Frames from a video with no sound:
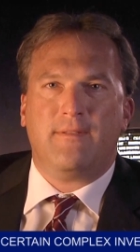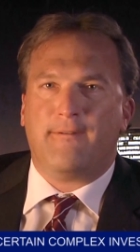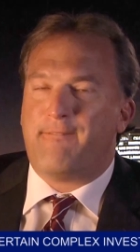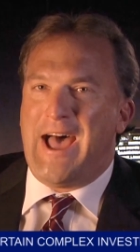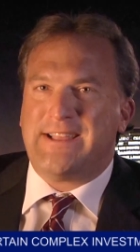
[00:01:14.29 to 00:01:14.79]

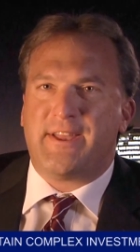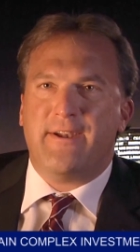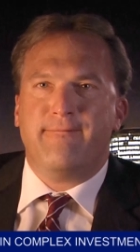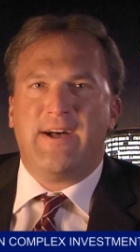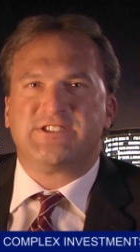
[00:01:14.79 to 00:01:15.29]
The fact that
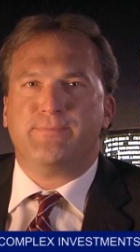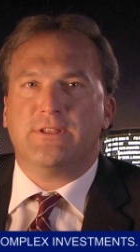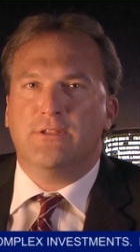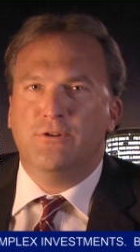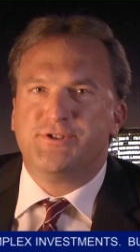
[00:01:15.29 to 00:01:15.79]
an
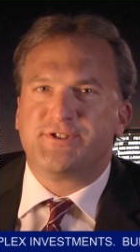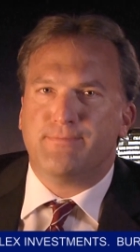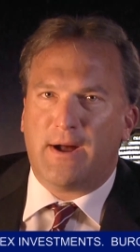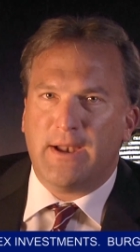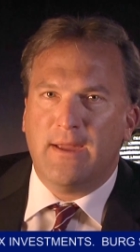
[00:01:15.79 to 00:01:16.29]
investment loses
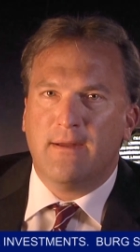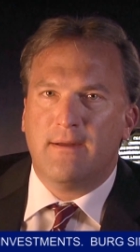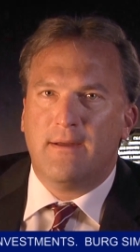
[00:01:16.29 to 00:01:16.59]
money,